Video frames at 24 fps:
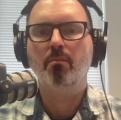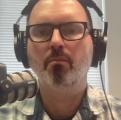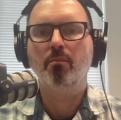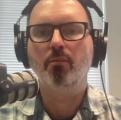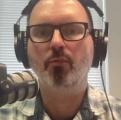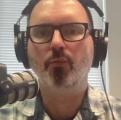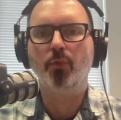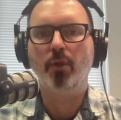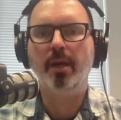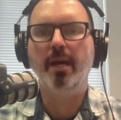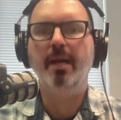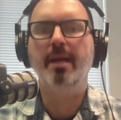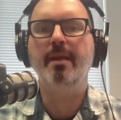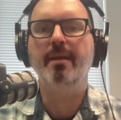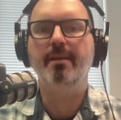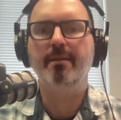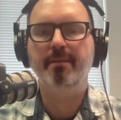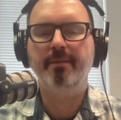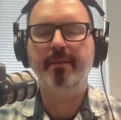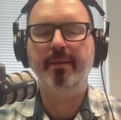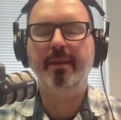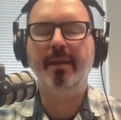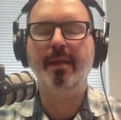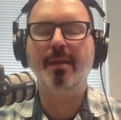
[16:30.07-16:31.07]
Right.
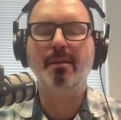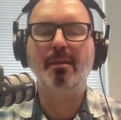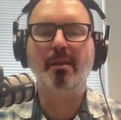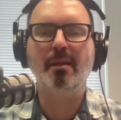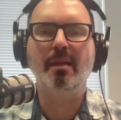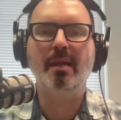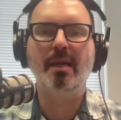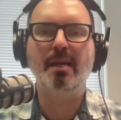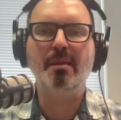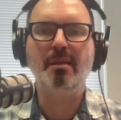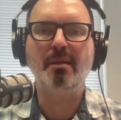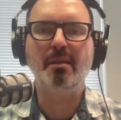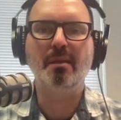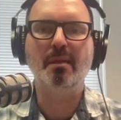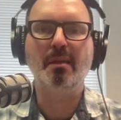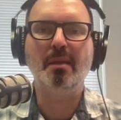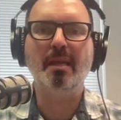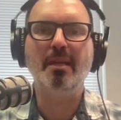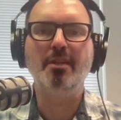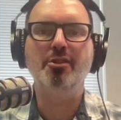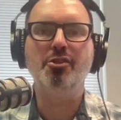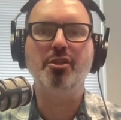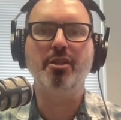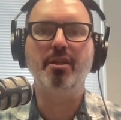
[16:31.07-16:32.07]
And as a licensed
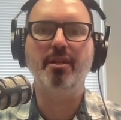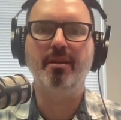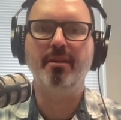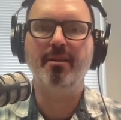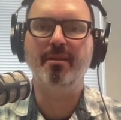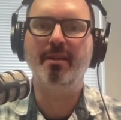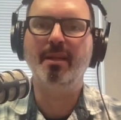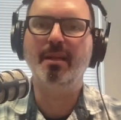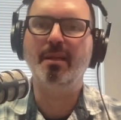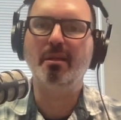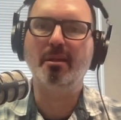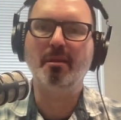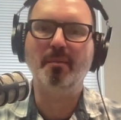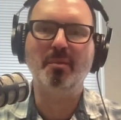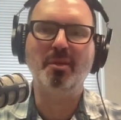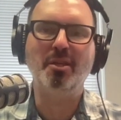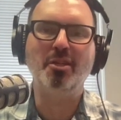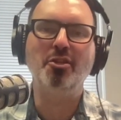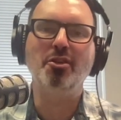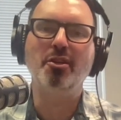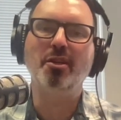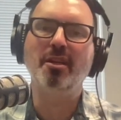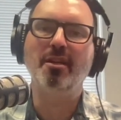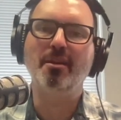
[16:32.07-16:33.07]
agent, that's
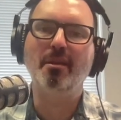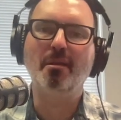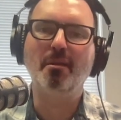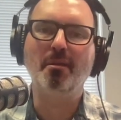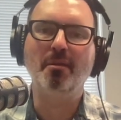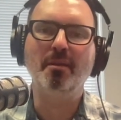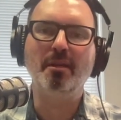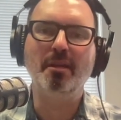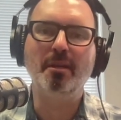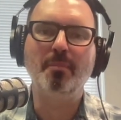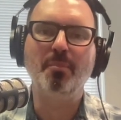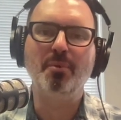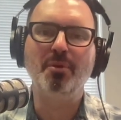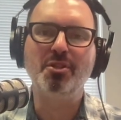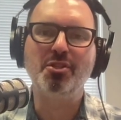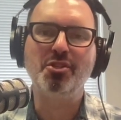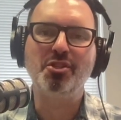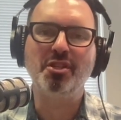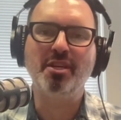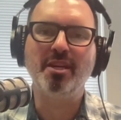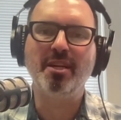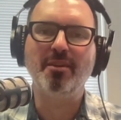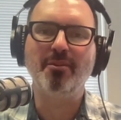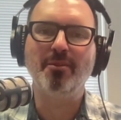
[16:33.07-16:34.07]
something you can certainly
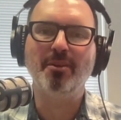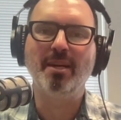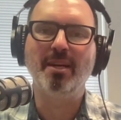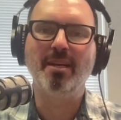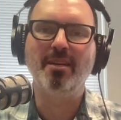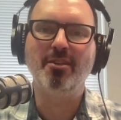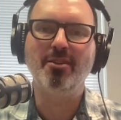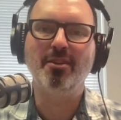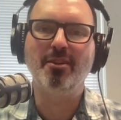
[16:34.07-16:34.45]
appreciate, right?